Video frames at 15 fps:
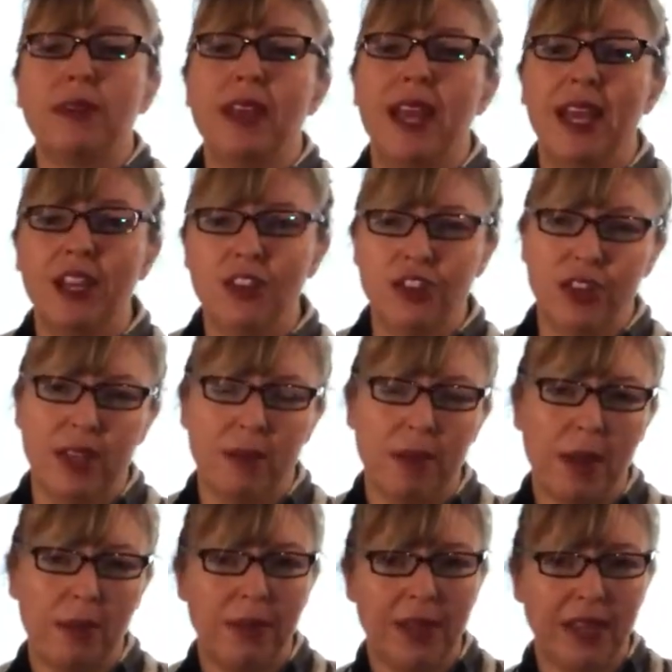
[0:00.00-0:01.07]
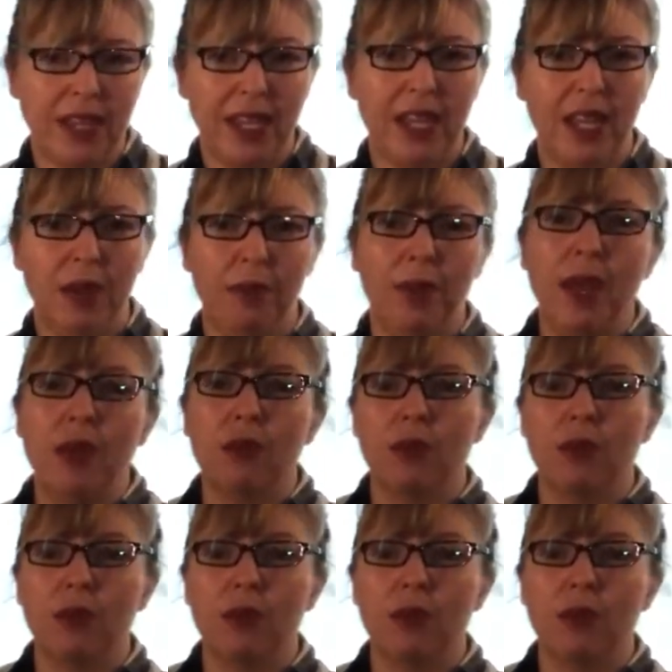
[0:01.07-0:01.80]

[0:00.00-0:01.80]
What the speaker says: tension that might be in the hip.